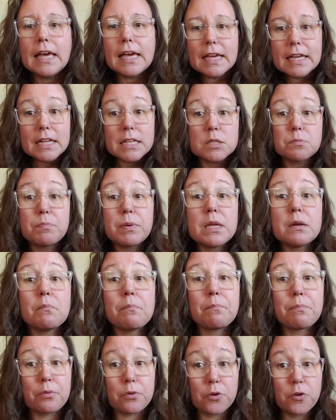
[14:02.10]
It has
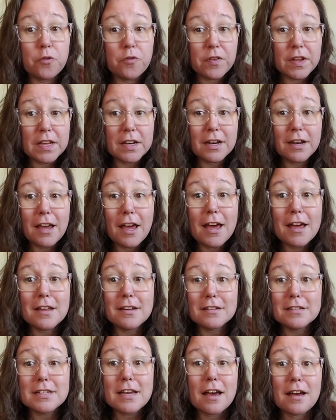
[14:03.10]
been proven
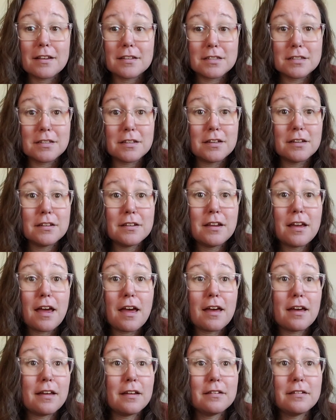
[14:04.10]
and tested
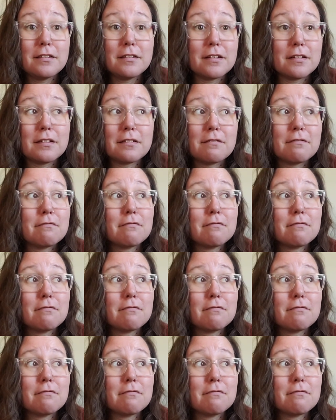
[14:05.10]
and